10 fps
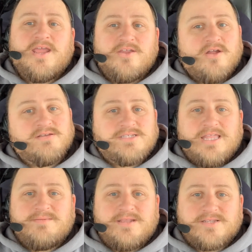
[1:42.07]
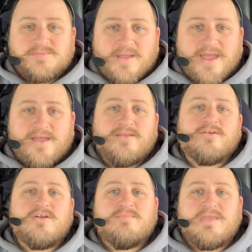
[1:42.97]
and you're always telling me to smile
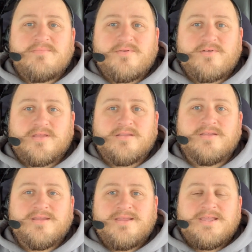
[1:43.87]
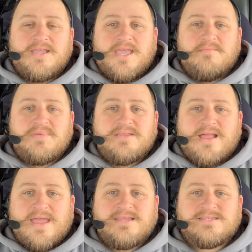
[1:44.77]
and greet people and be
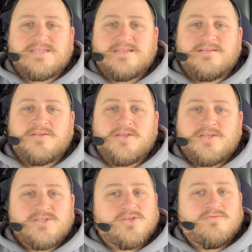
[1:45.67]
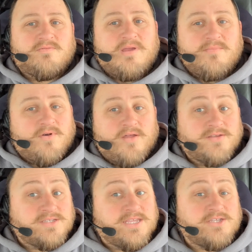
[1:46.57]
nice, and so remember all
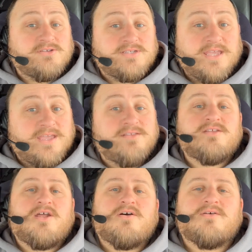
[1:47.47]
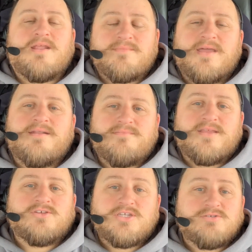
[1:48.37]
those things you said, you know.
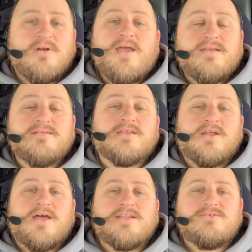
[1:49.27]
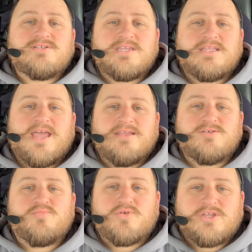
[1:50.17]
And she's right. You know, I do say that, I
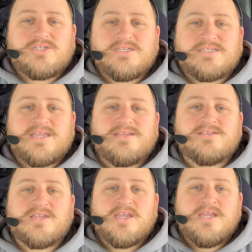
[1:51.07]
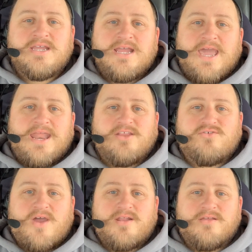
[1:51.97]
do preach these things, and I
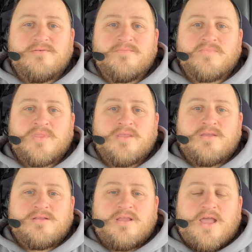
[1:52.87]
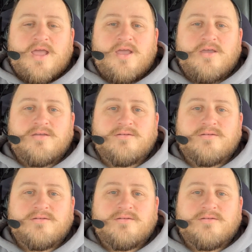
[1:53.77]
try to I